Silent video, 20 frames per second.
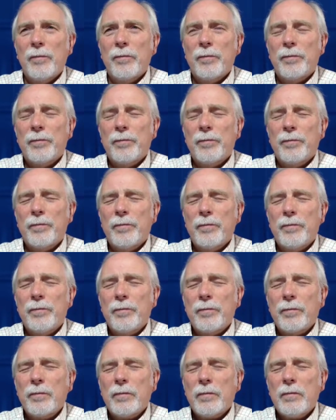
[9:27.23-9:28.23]

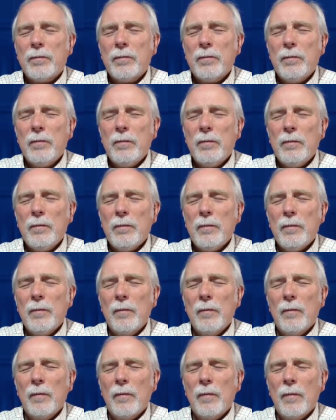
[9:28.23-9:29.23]

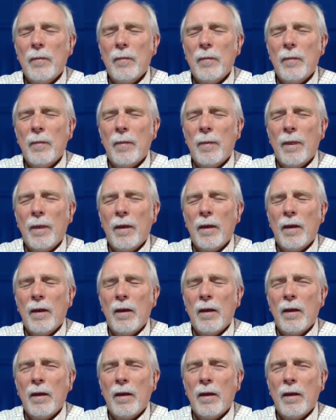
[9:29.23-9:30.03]
(silence)